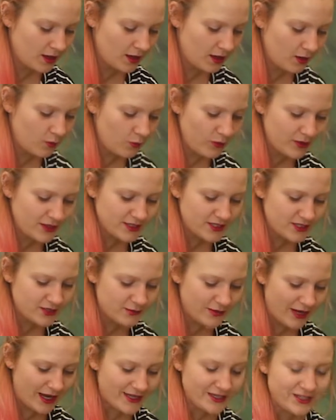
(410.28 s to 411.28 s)
We do
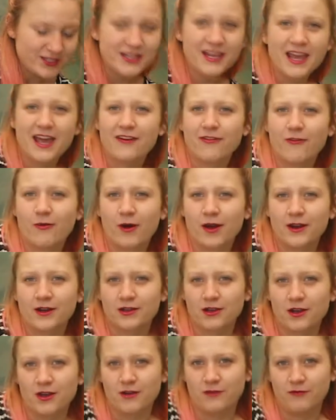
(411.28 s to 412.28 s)
actually have quite a
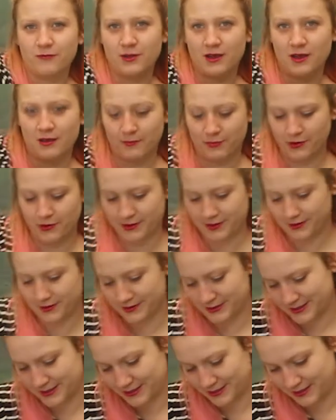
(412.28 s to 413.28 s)
lot of plant
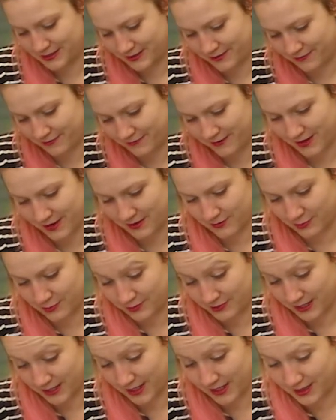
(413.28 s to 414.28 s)
products available
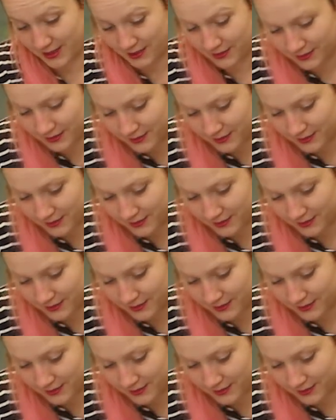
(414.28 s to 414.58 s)
here.